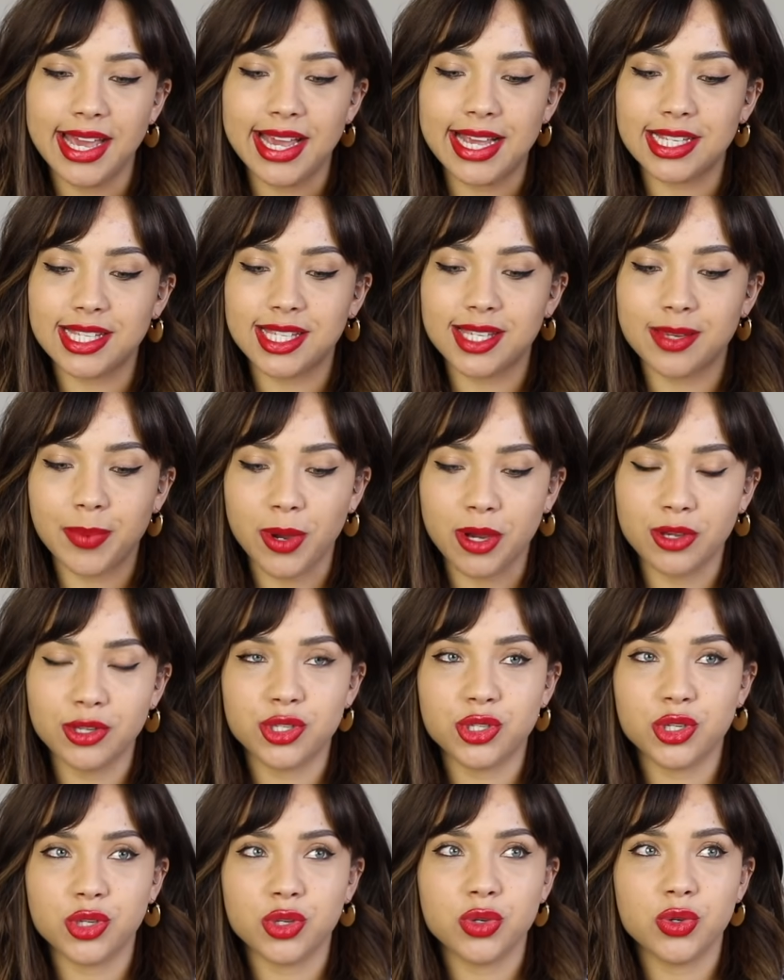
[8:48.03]
it's
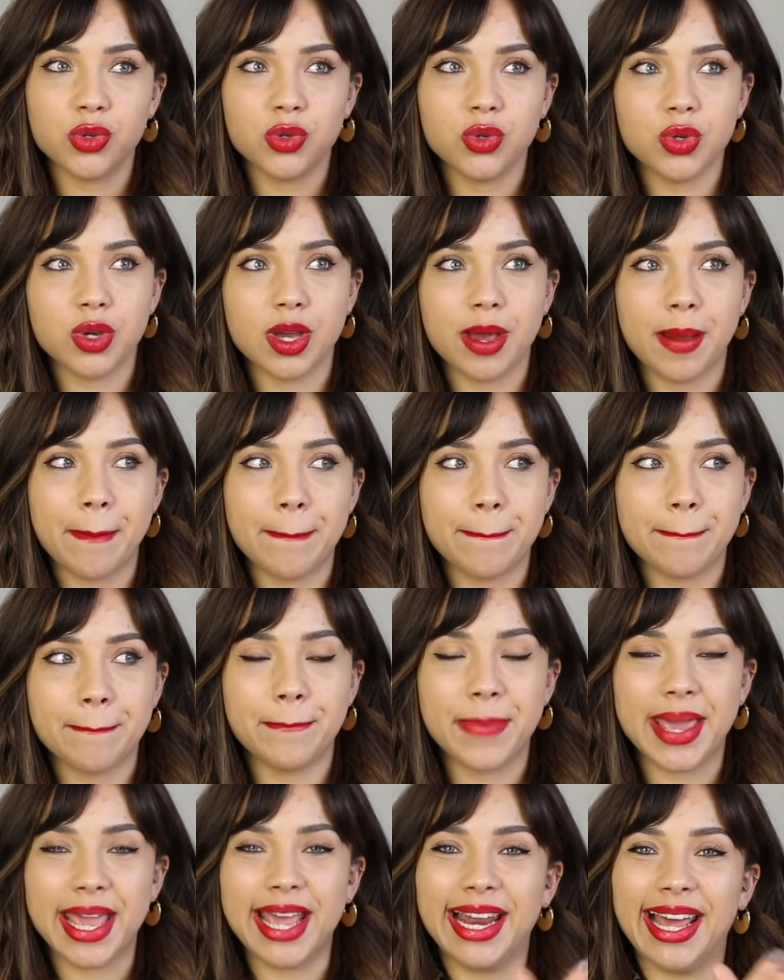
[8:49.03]
supposed to
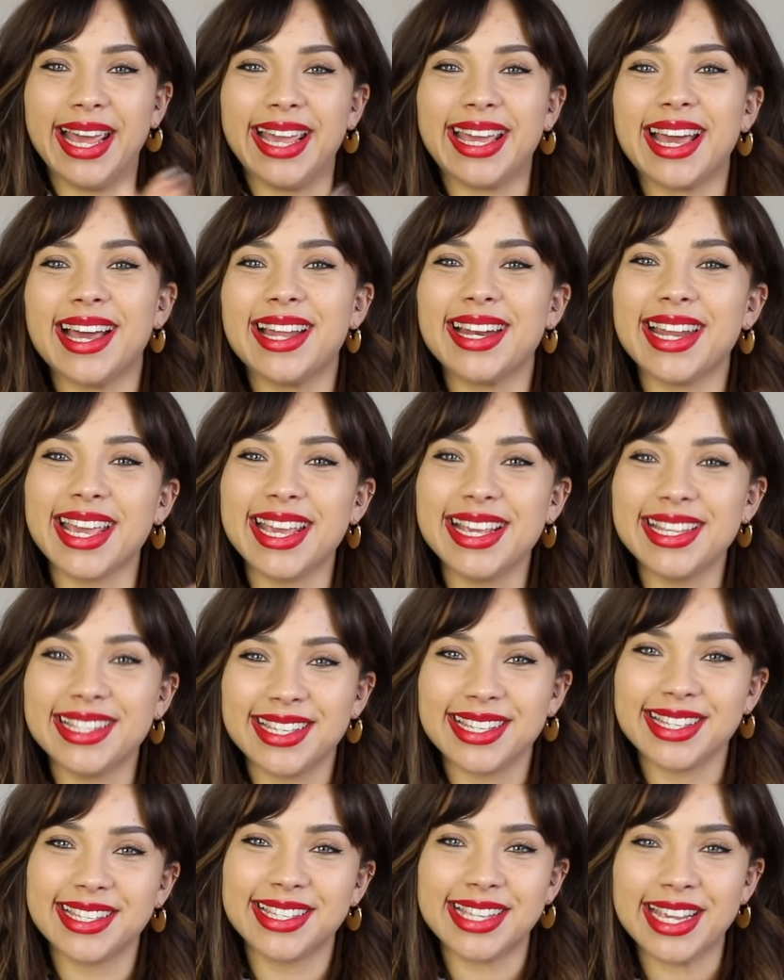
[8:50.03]
be like an
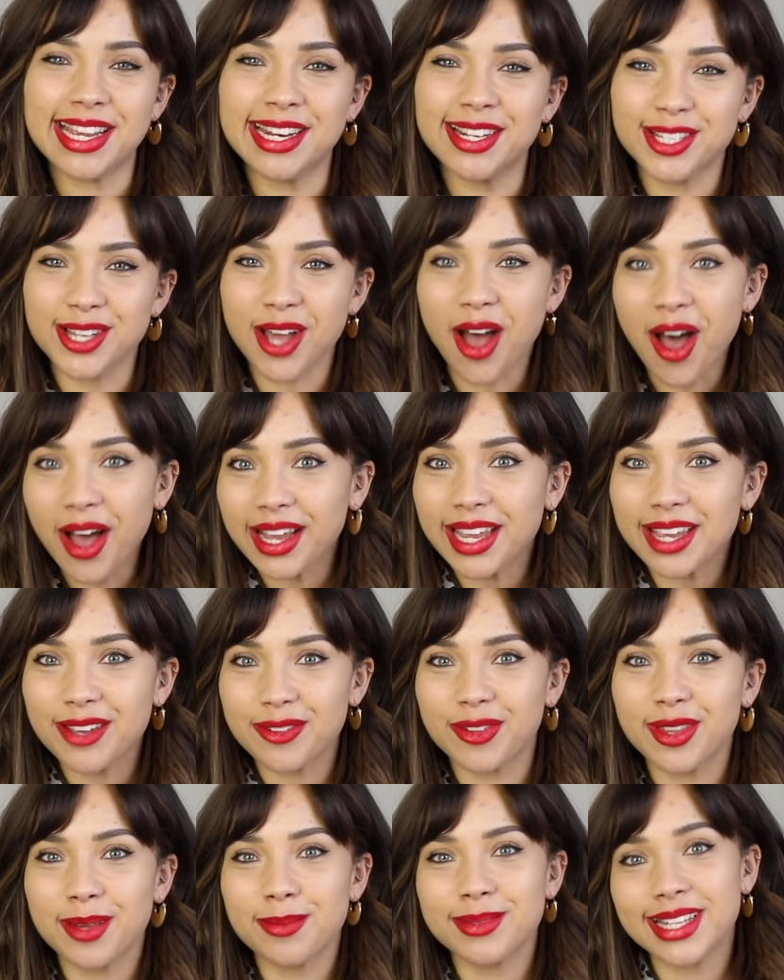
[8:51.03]
easier seen
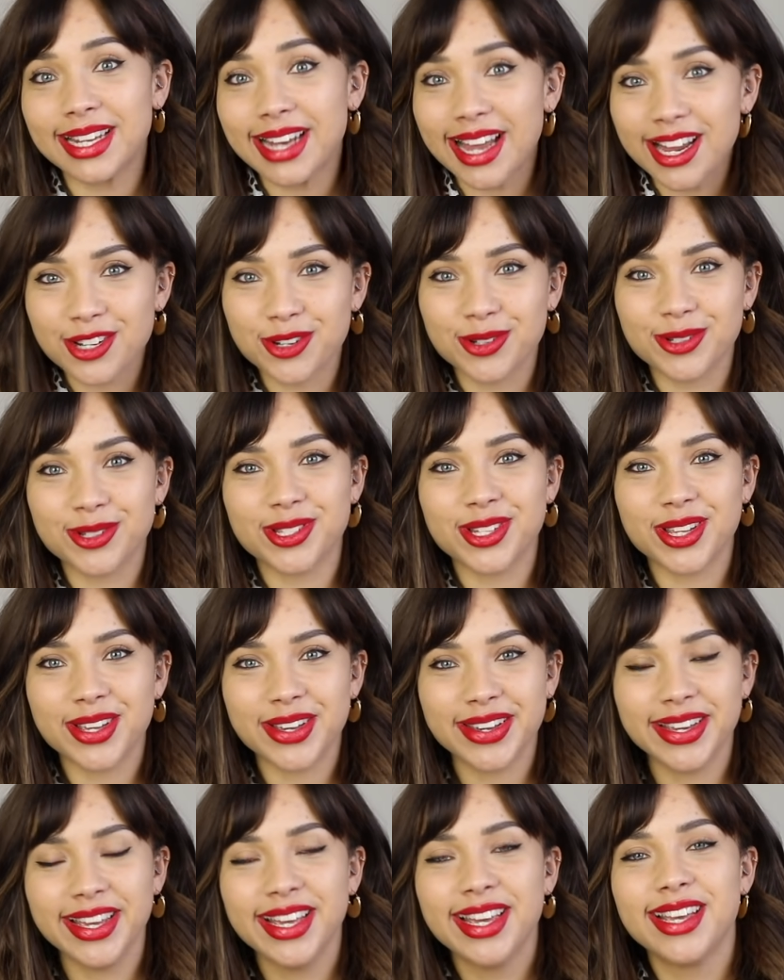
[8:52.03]
target for them to latch
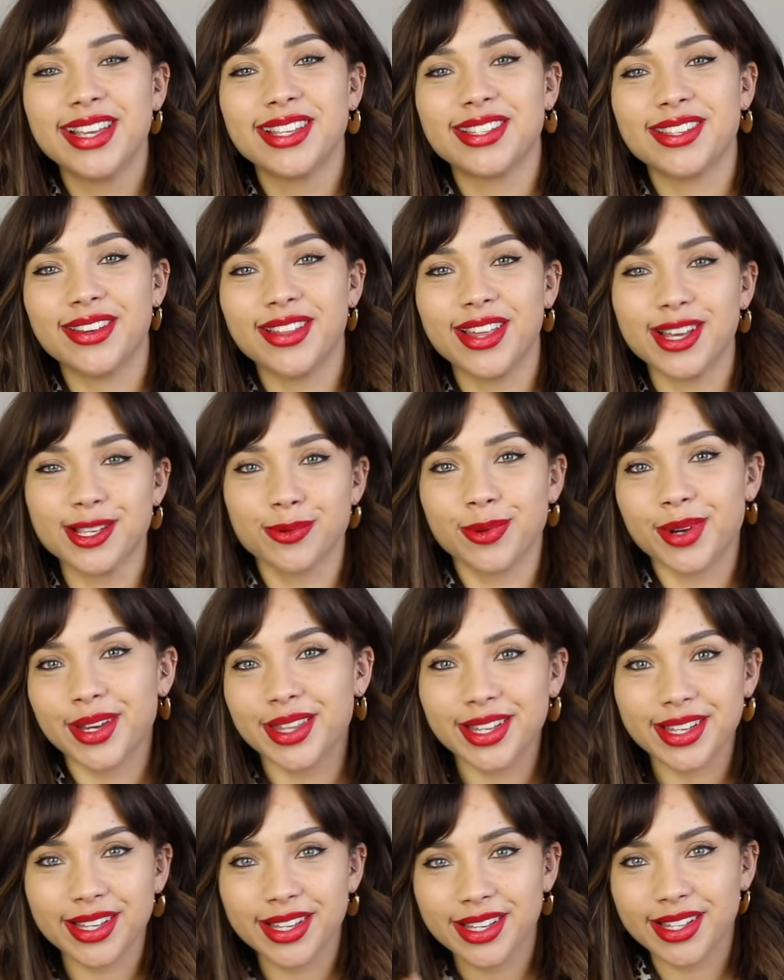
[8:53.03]
onto, so that's why
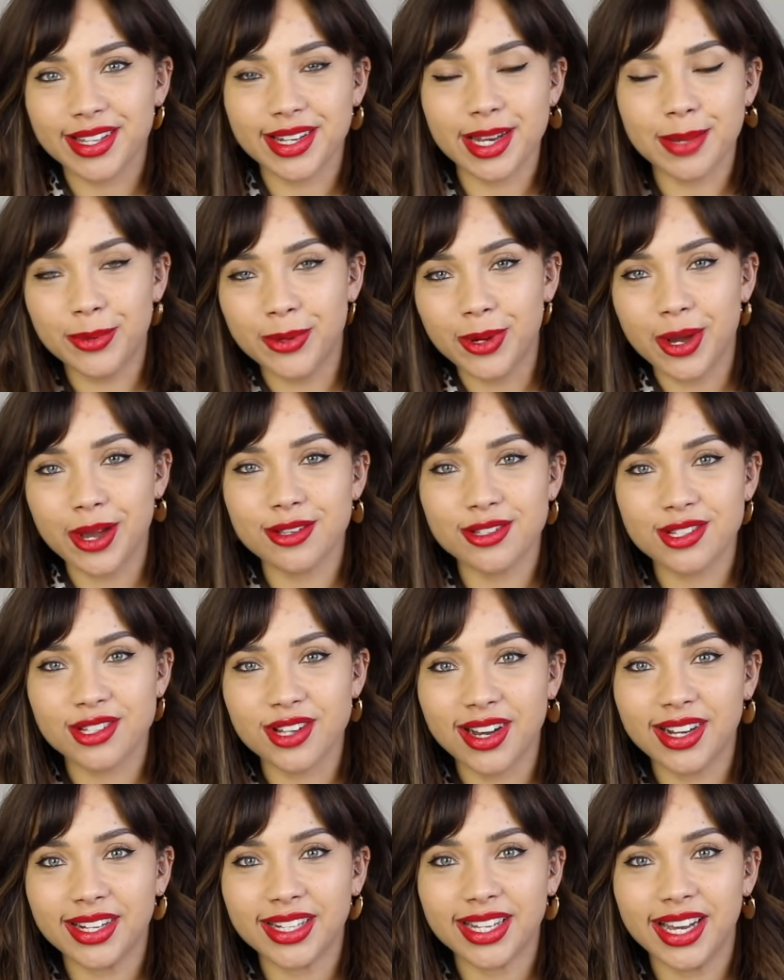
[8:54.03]
the nipple goes
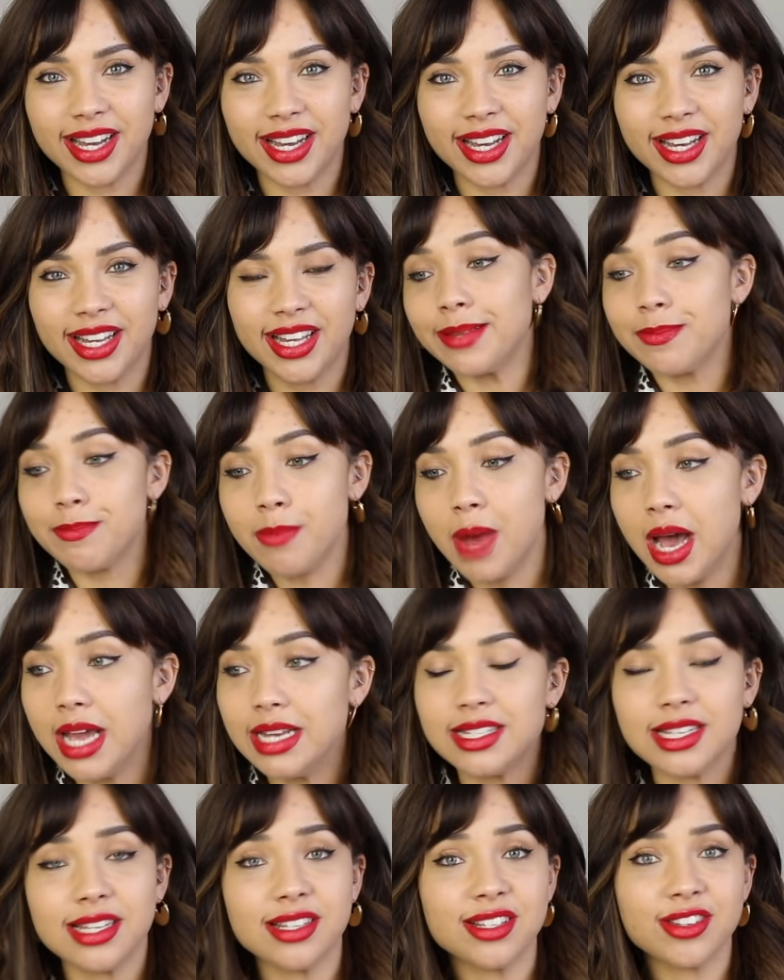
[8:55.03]
darker. It
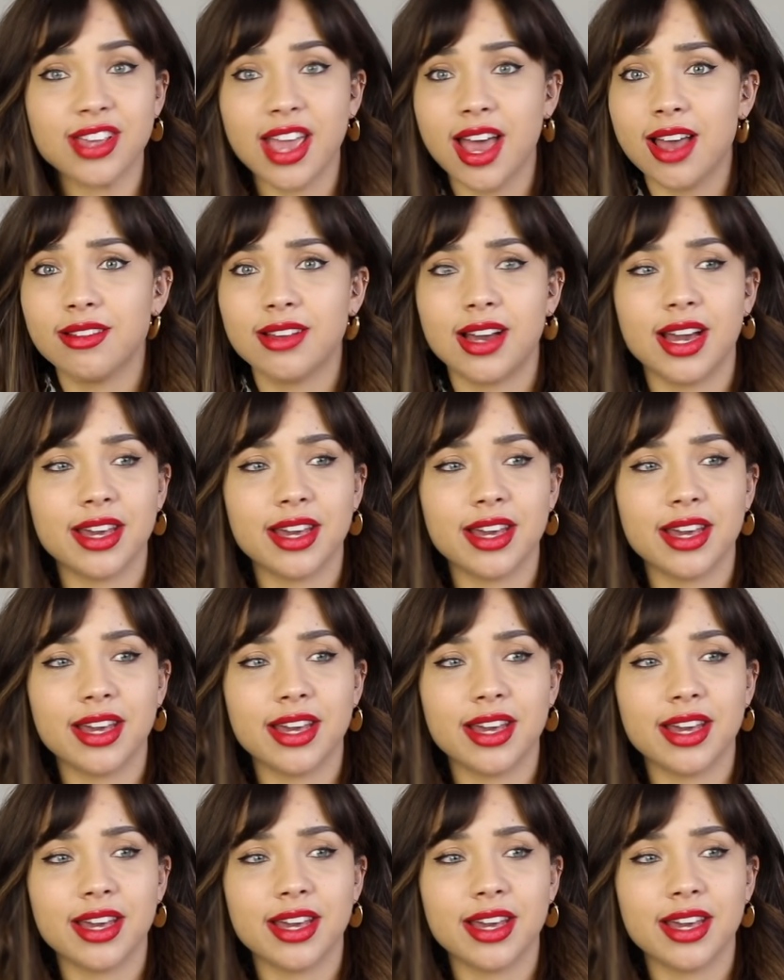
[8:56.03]
mine did, yeah.